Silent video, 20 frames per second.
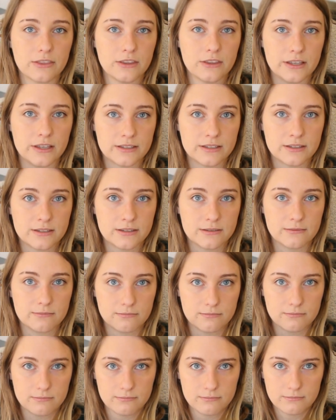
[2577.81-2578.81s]
the
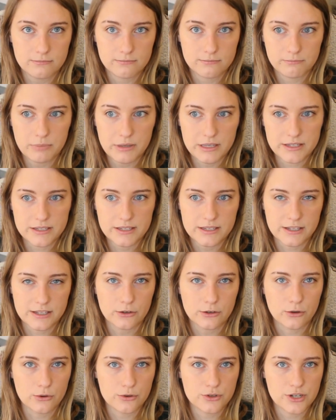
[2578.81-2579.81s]
pieces that are
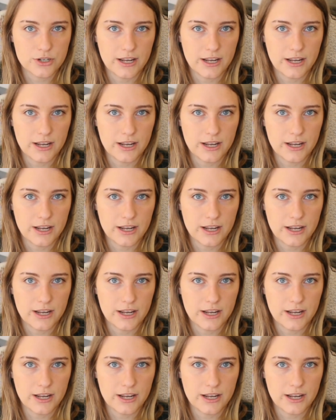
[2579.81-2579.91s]
crocheted